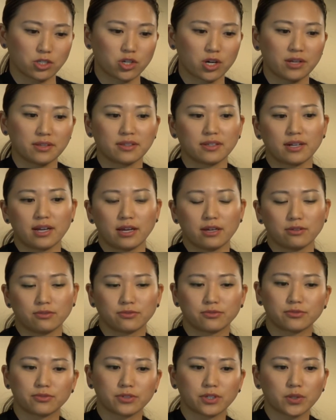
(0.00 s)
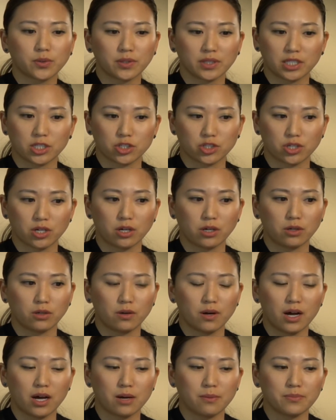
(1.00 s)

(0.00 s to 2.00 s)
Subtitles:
chart that I frequently show.